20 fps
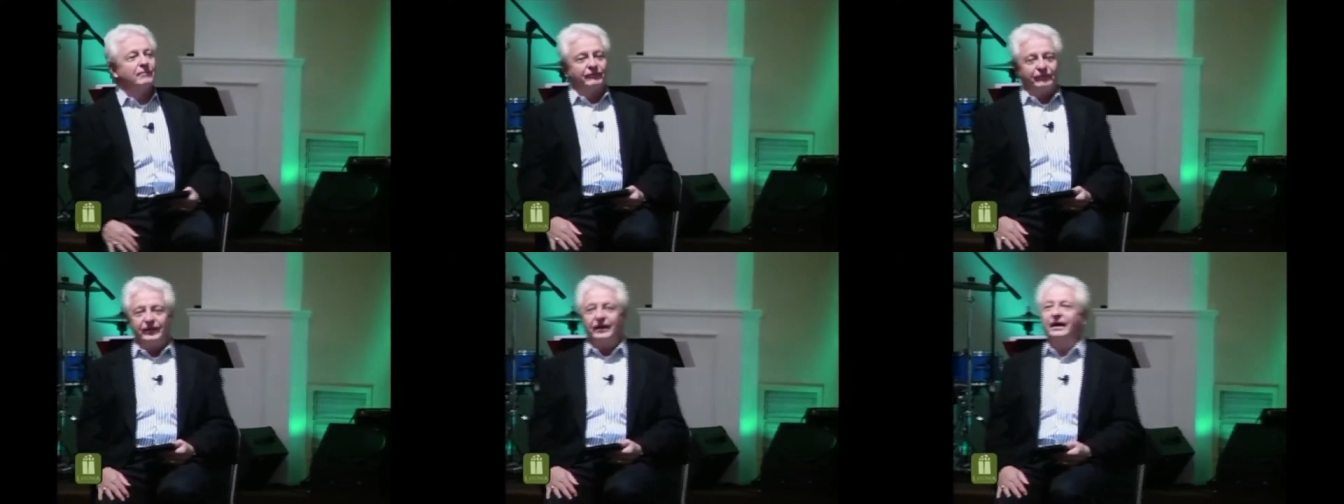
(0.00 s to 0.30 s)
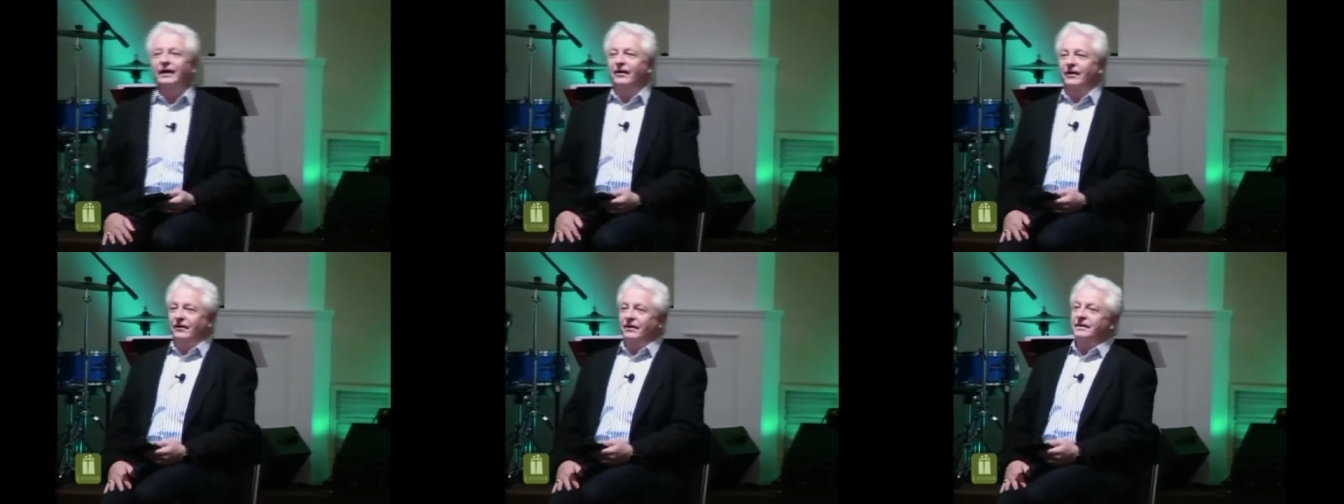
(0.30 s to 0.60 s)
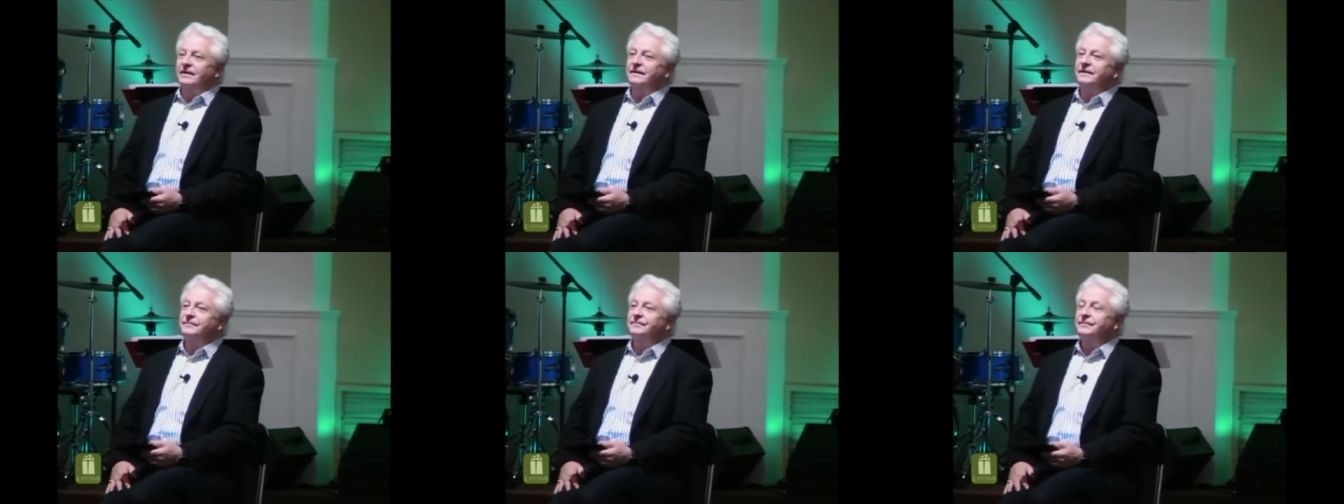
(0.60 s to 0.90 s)
of year.
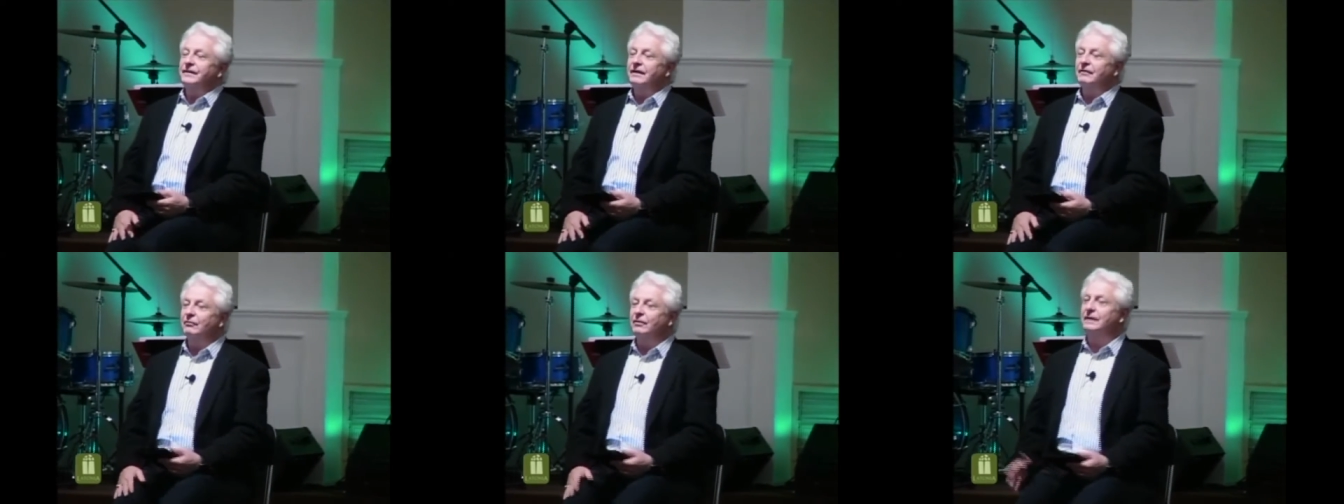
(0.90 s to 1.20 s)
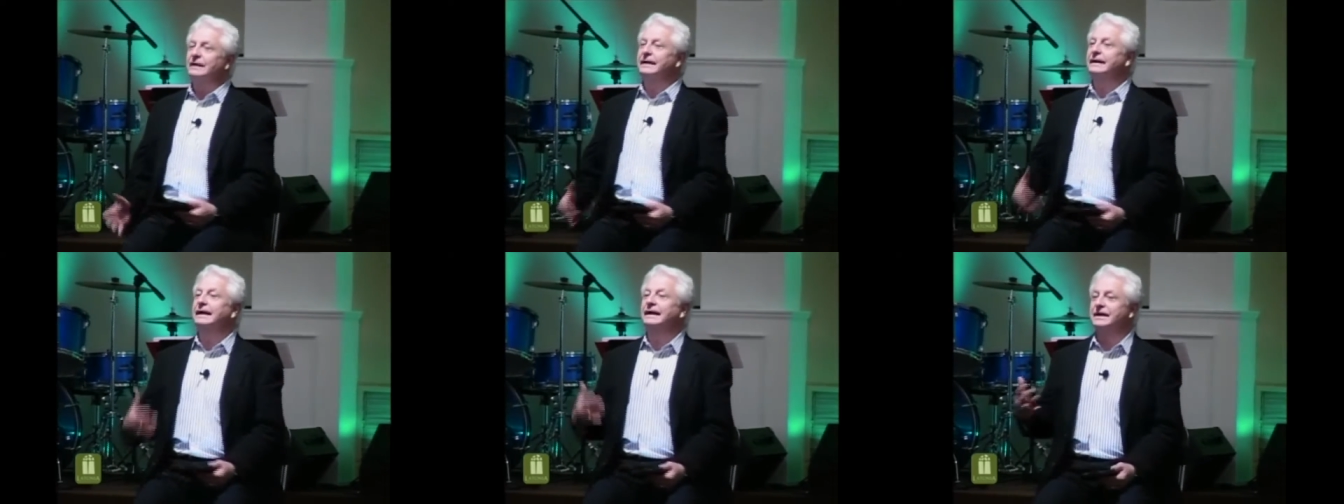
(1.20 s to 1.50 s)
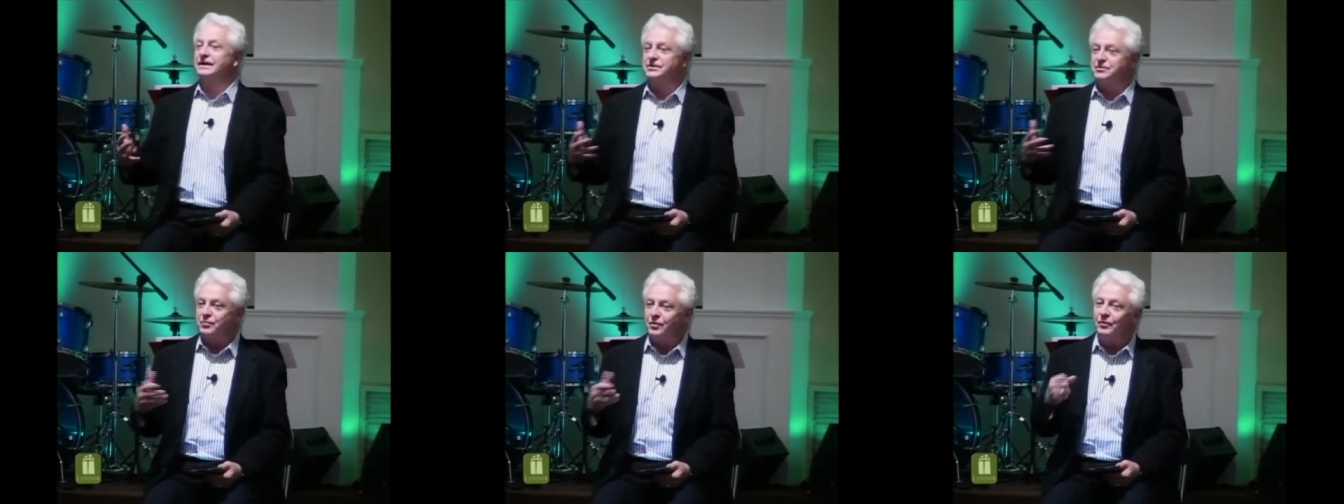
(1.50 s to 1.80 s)
It really
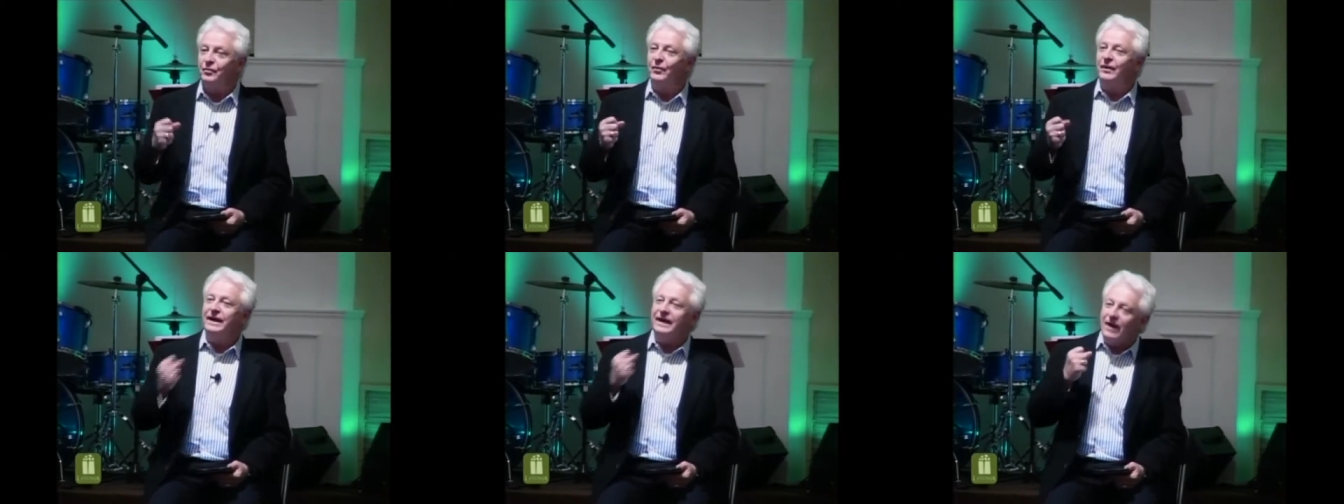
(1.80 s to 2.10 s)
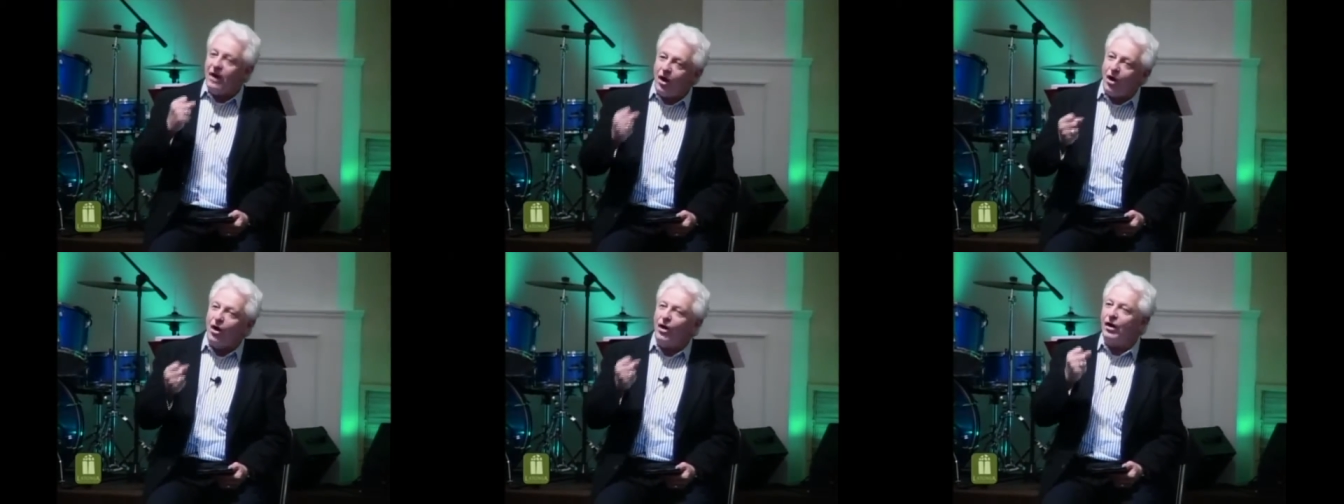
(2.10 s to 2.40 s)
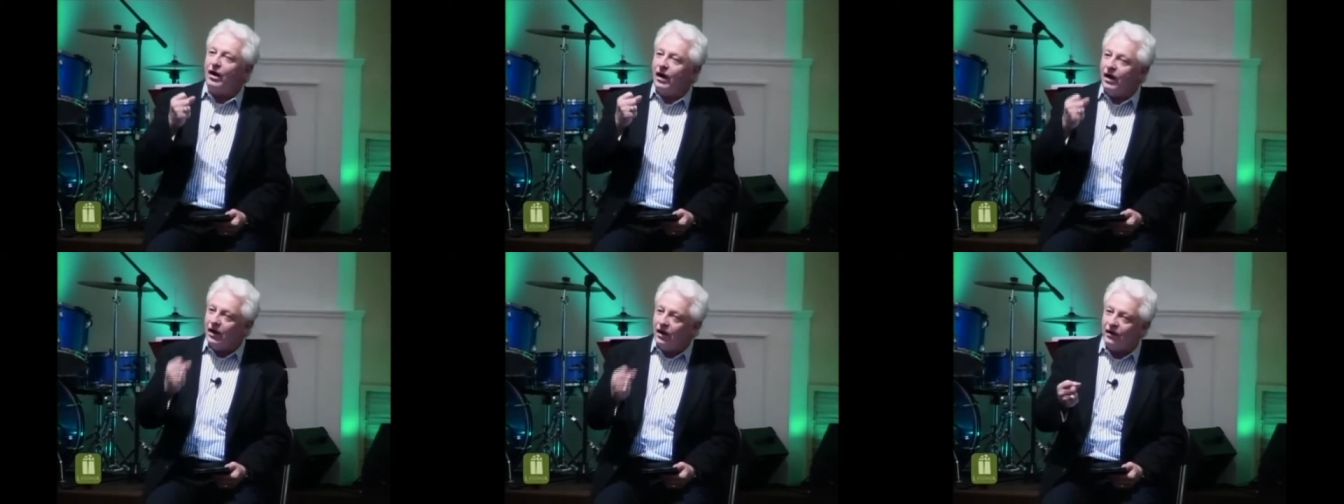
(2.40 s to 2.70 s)
is when we are
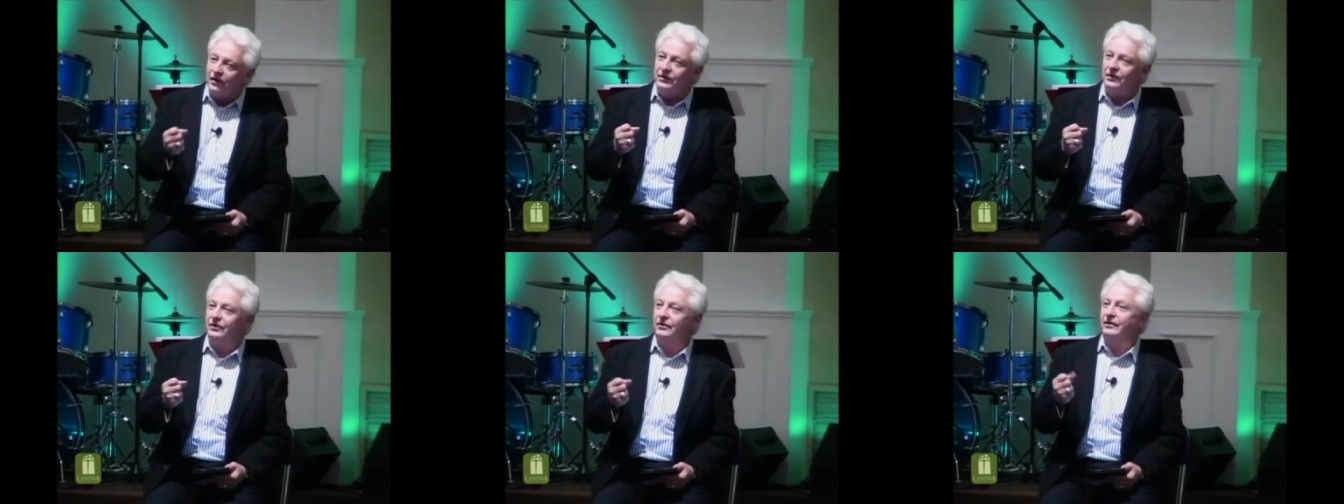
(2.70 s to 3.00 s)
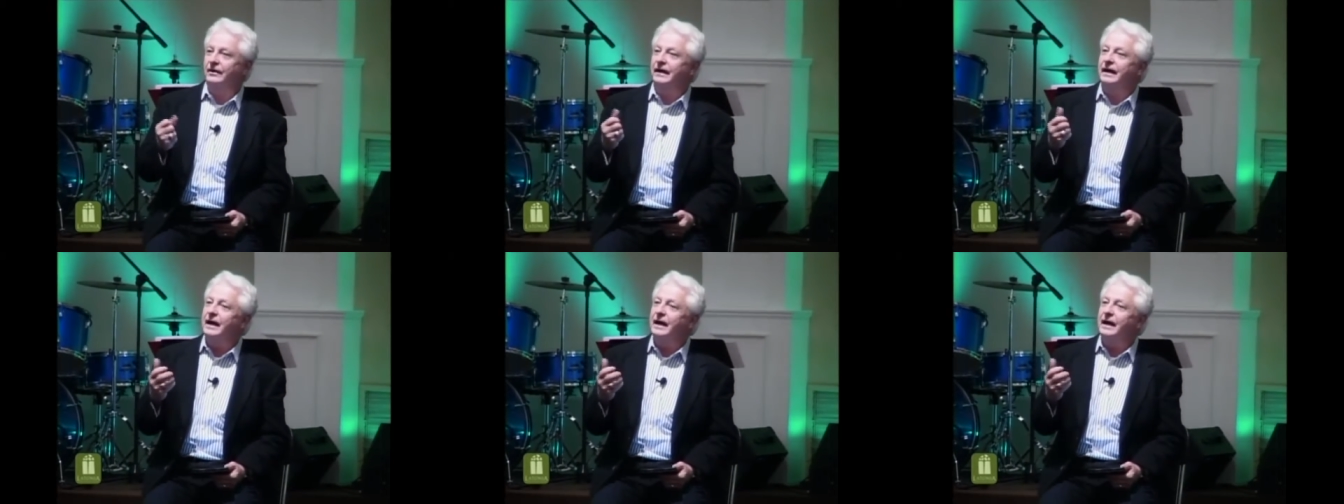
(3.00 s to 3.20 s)
hungry.